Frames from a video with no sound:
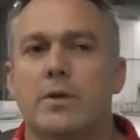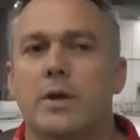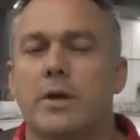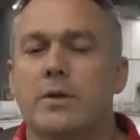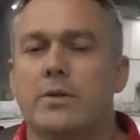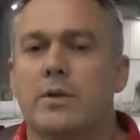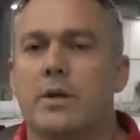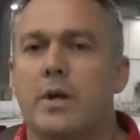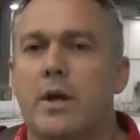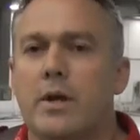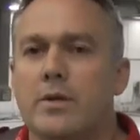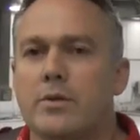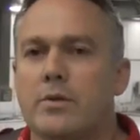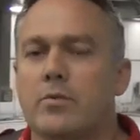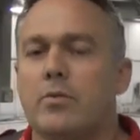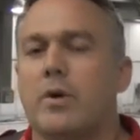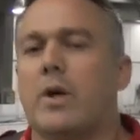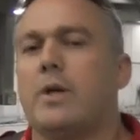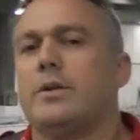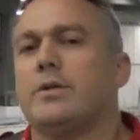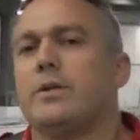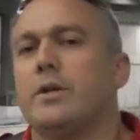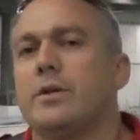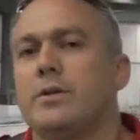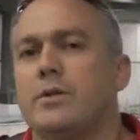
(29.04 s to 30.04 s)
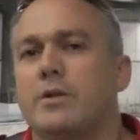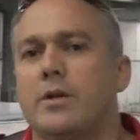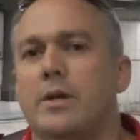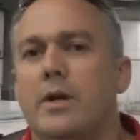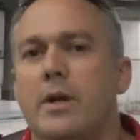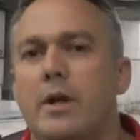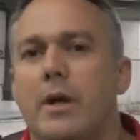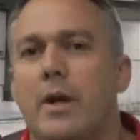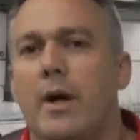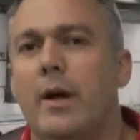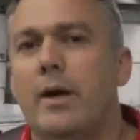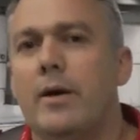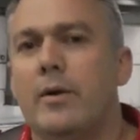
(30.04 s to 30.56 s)
As a, as a race
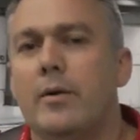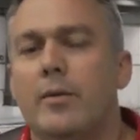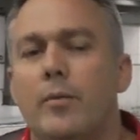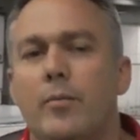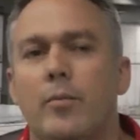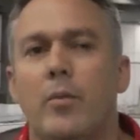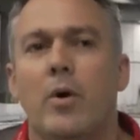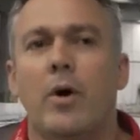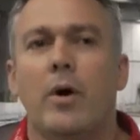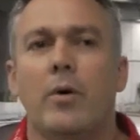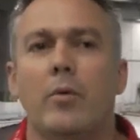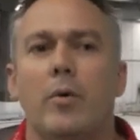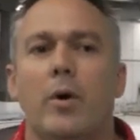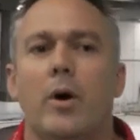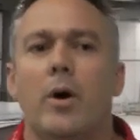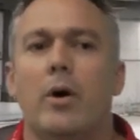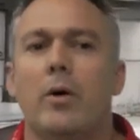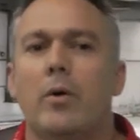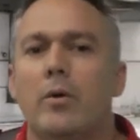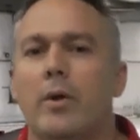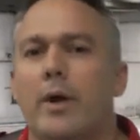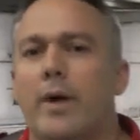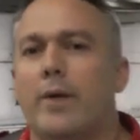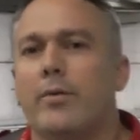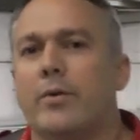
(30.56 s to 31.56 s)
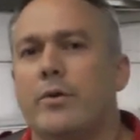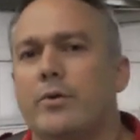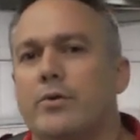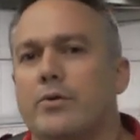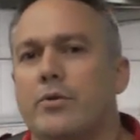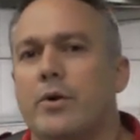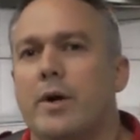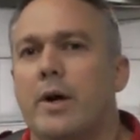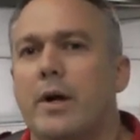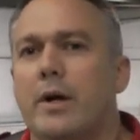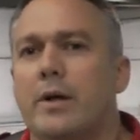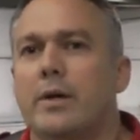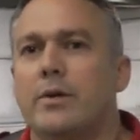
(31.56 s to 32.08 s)
engineer, my role at the
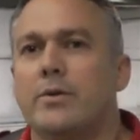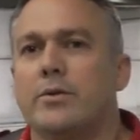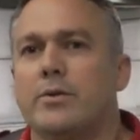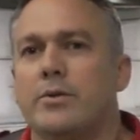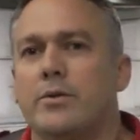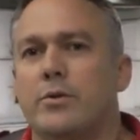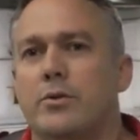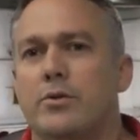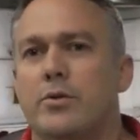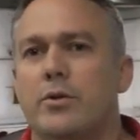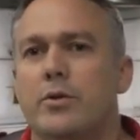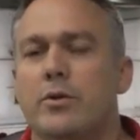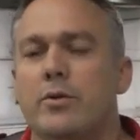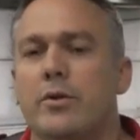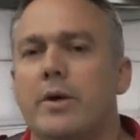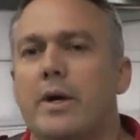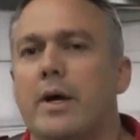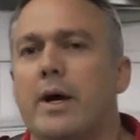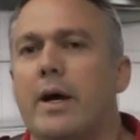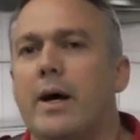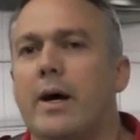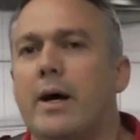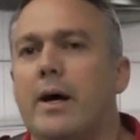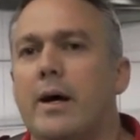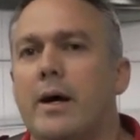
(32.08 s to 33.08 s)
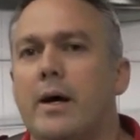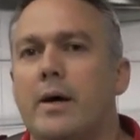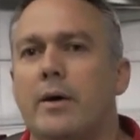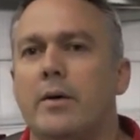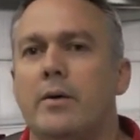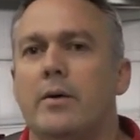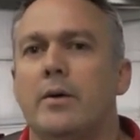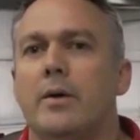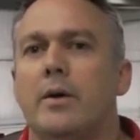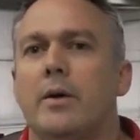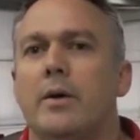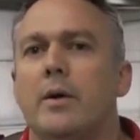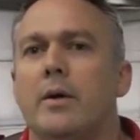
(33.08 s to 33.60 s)
track is to tune the car
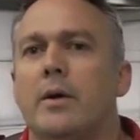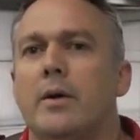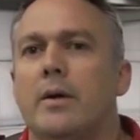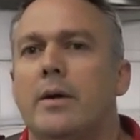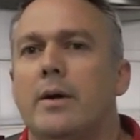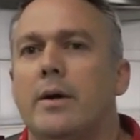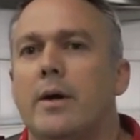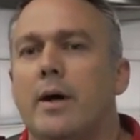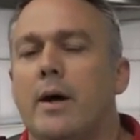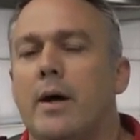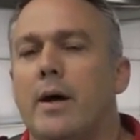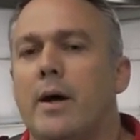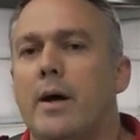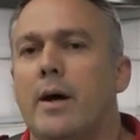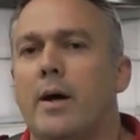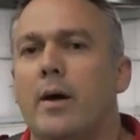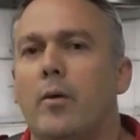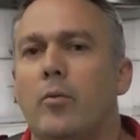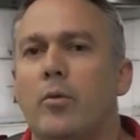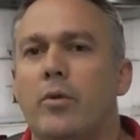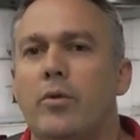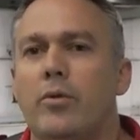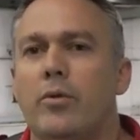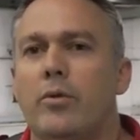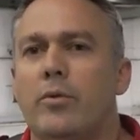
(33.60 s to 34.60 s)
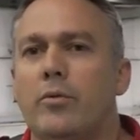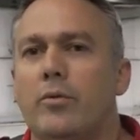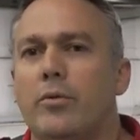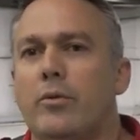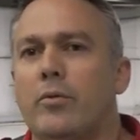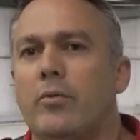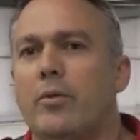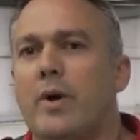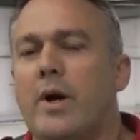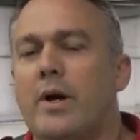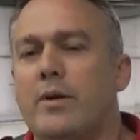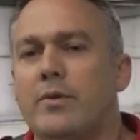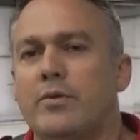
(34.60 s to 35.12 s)
uh, with the,
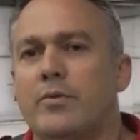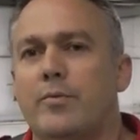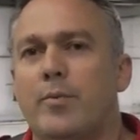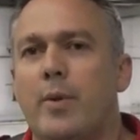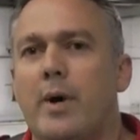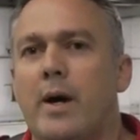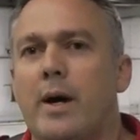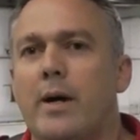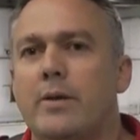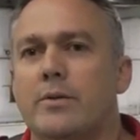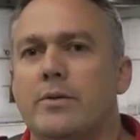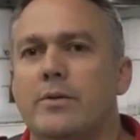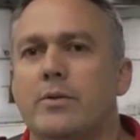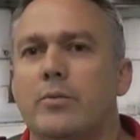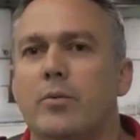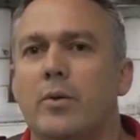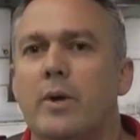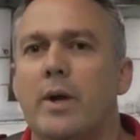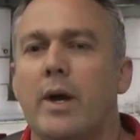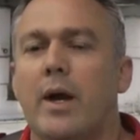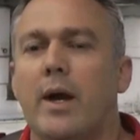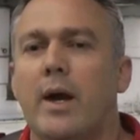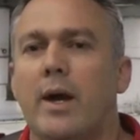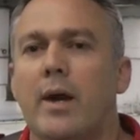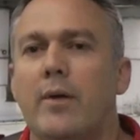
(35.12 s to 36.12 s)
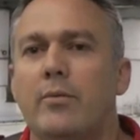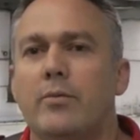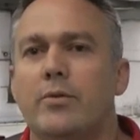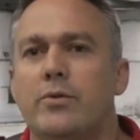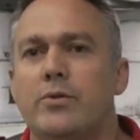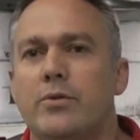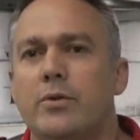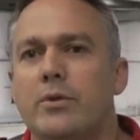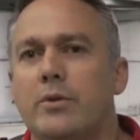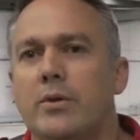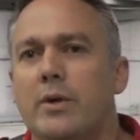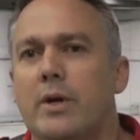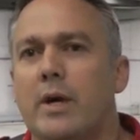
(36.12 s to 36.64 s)
the, range of parts that we have to
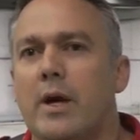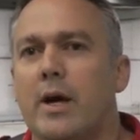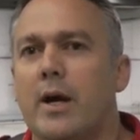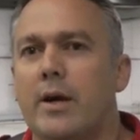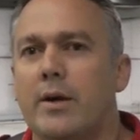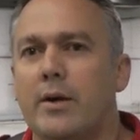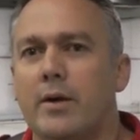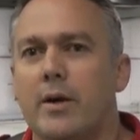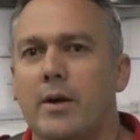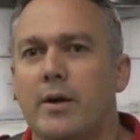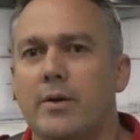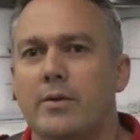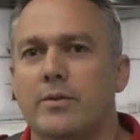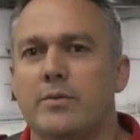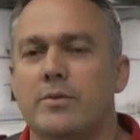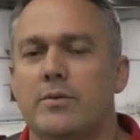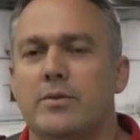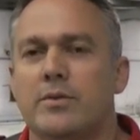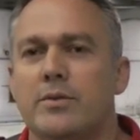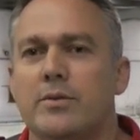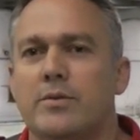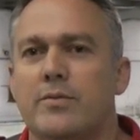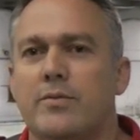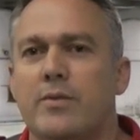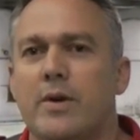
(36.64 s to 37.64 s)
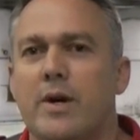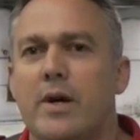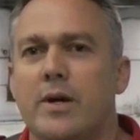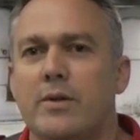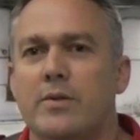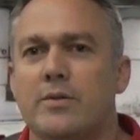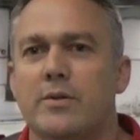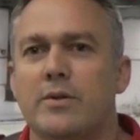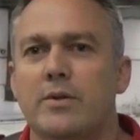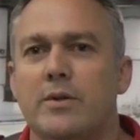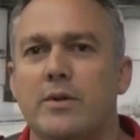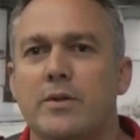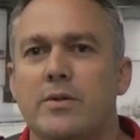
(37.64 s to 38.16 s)
tune the car to go as, as
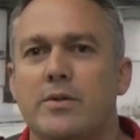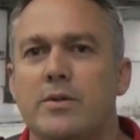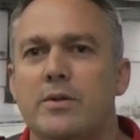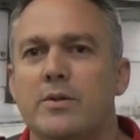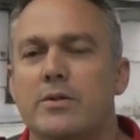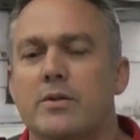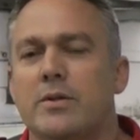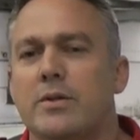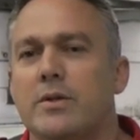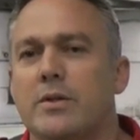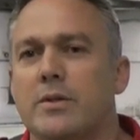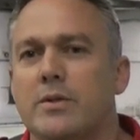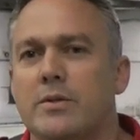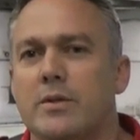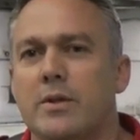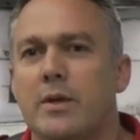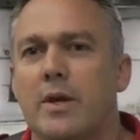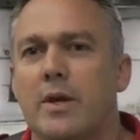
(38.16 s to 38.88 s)
fast and consistent as